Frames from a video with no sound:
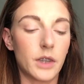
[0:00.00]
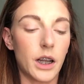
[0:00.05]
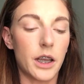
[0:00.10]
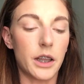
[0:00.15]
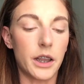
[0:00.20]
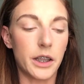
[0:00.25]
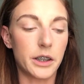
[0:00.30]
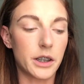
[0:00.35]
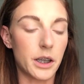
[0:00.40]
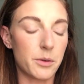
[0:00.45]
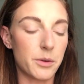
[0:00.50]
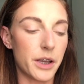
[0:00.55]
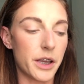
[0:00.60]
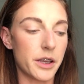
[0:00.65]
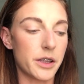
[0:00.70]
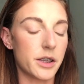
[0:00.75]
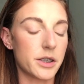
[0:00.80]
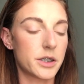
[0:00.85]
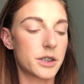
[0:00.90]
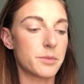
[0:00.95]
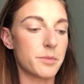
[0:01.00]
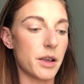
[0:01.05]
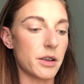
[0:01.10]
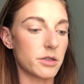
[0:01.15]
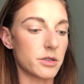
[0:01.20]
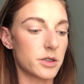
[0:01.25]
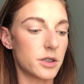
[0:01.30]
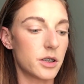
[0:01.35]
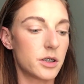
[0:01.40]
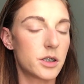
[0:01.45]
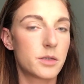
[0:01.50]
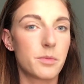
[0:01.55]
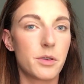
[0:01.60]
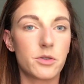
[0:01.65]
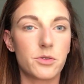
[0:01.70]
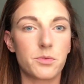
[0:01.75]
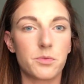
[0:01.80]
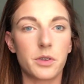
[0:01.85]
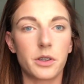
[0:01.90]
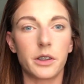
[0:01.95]
I like the way it smells. It
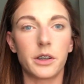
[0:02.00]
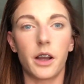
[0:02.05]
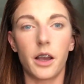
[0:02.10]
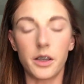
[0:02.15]
smells really